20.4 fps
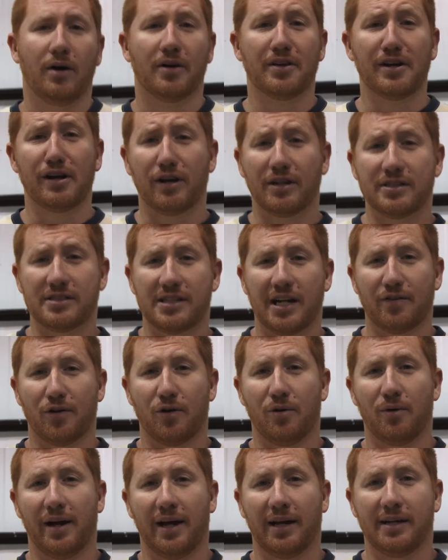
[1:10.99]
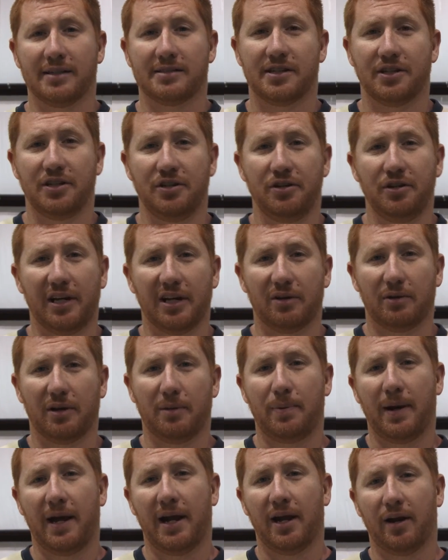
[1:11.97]
Well, there are several ways that you can
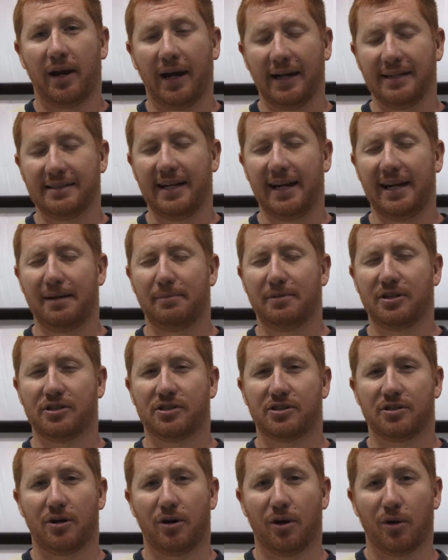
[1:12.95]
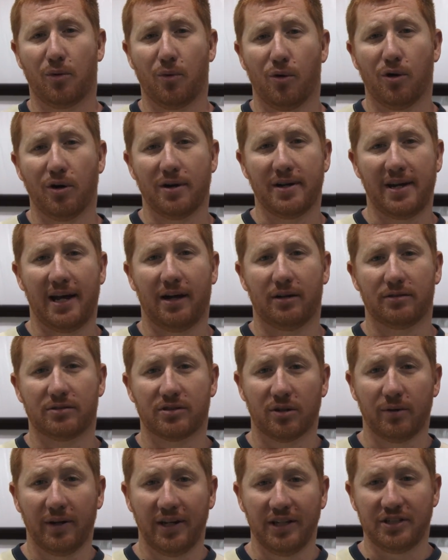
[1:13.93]
repair a damaged or worn down
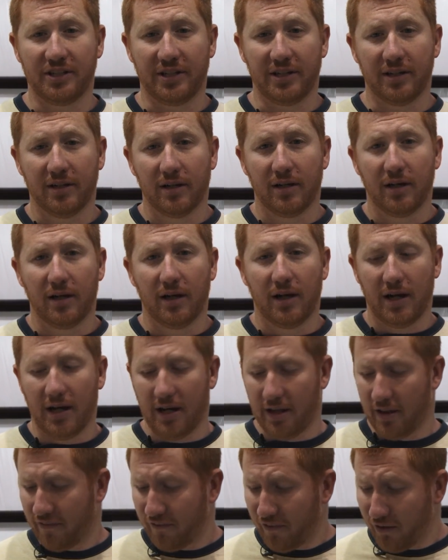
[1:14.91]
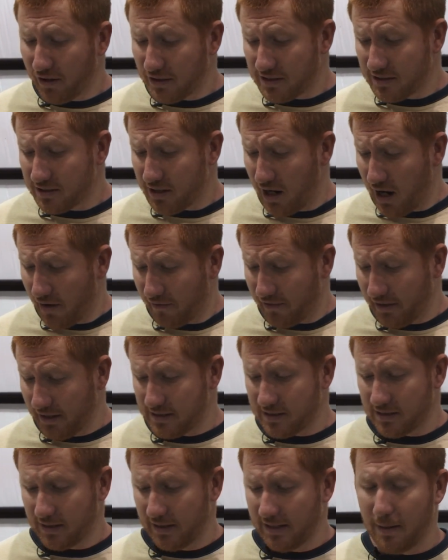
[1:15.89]
squeegee. The first is
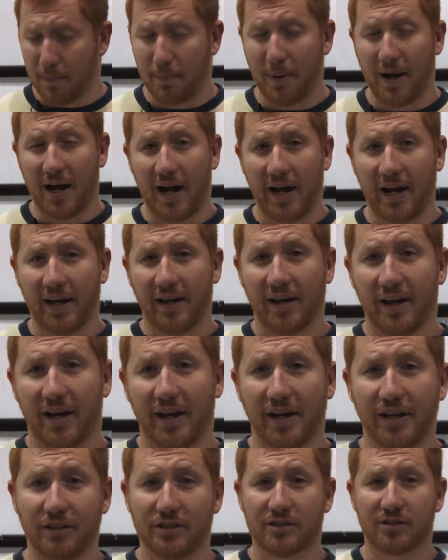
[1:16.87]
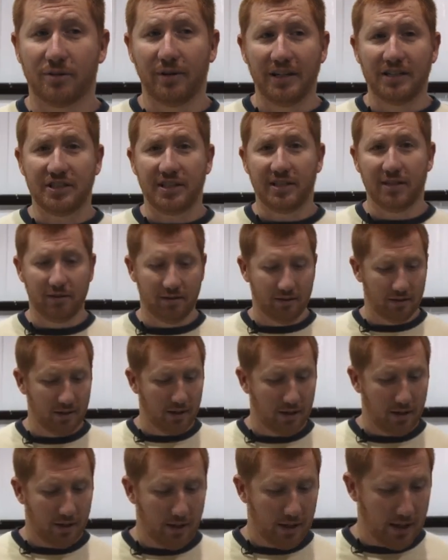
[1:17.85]
obviously to buy a new squeegee.
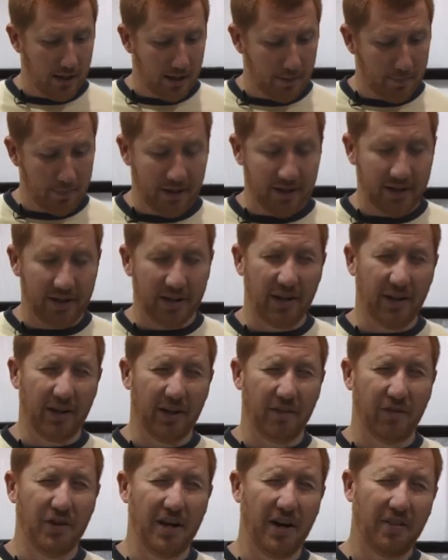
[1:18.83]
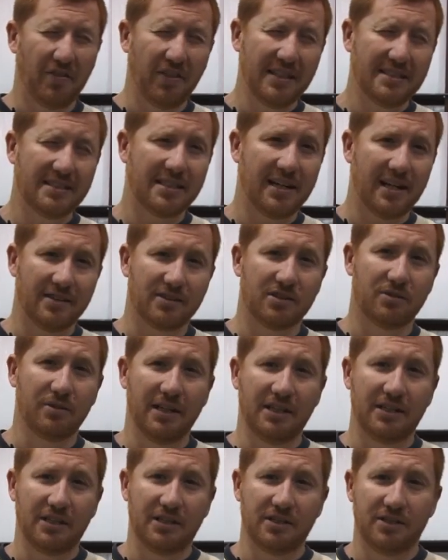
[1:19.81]
But if you have these kind of
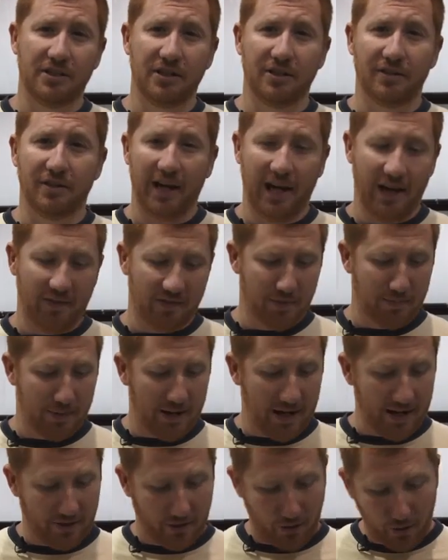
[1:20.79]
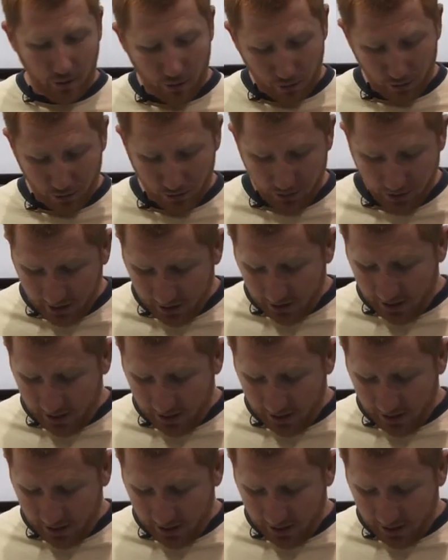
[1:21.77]
squeegees, you don't have to buy the whole